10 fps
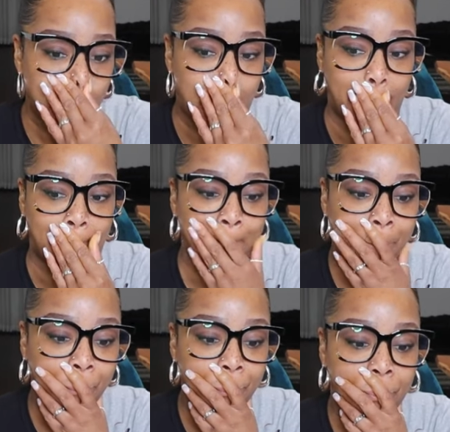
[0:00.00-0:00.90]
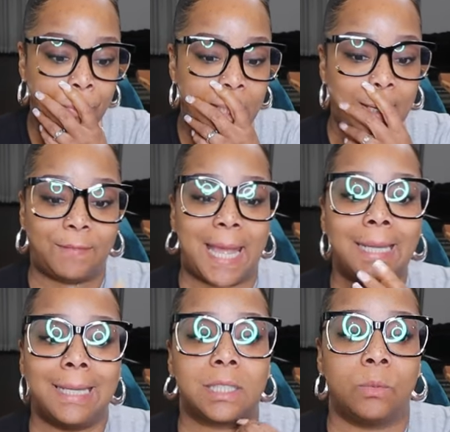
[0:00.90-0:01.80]
Um, if
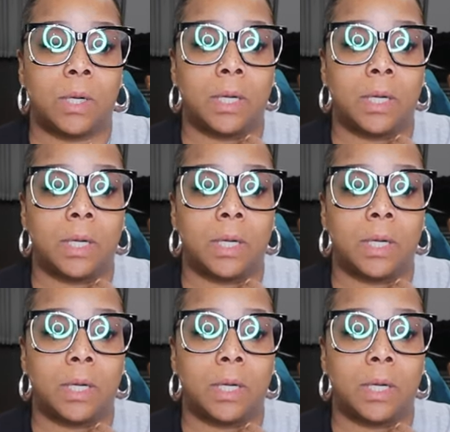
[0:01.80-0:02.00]
that doesn't